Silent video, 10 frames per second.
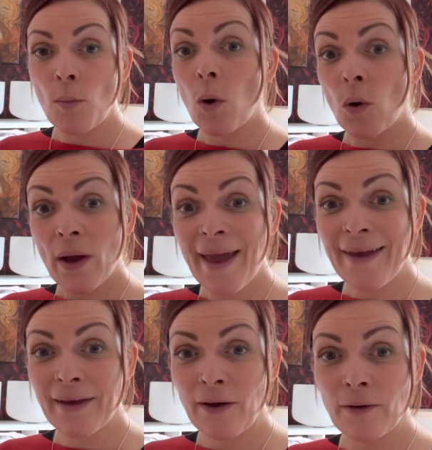or
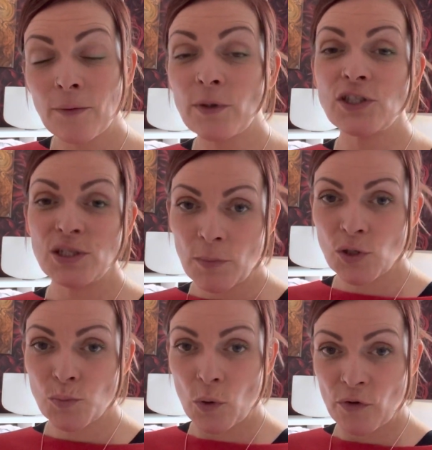hair, which is
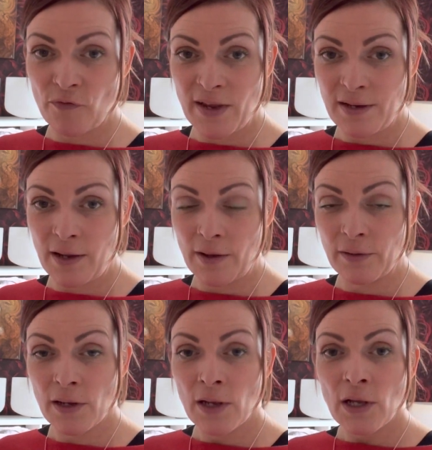much more
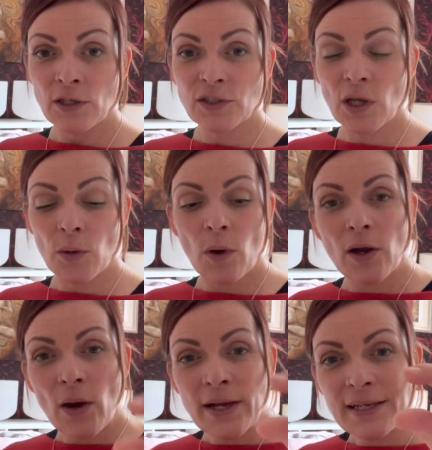convenient. So I
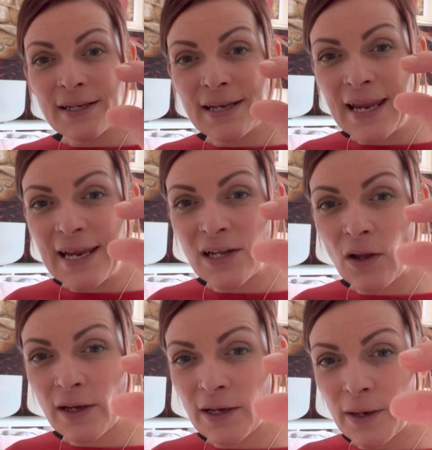kind of need
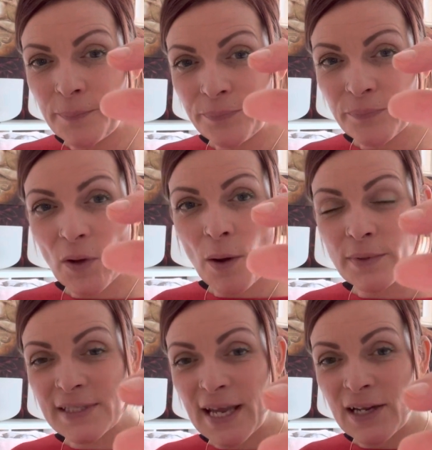like this
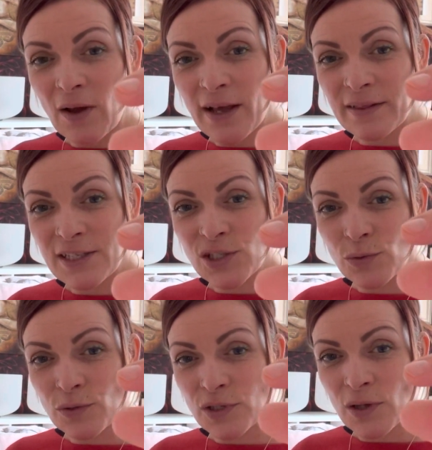
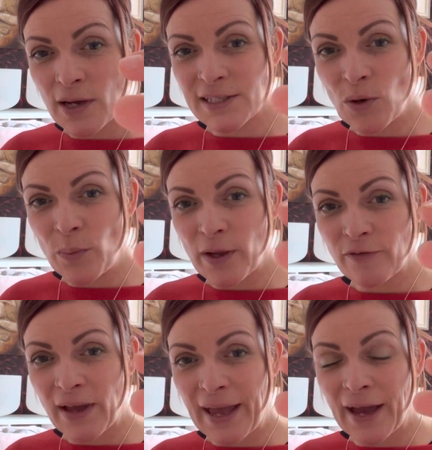sort of size, little bit of
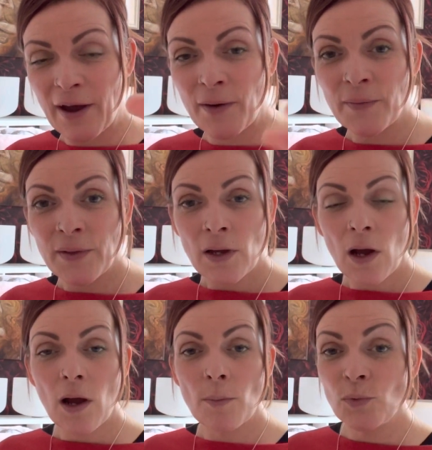hair,
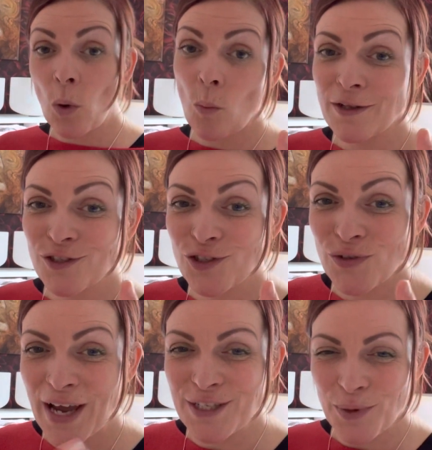not one
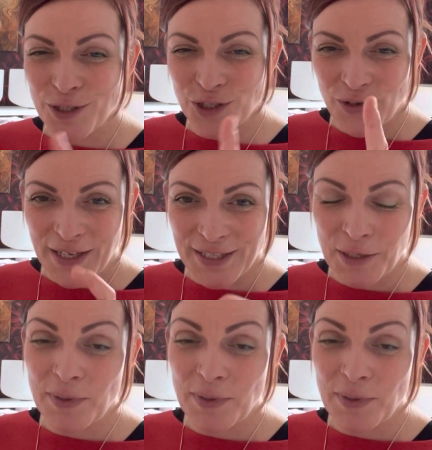strand. One strand is going to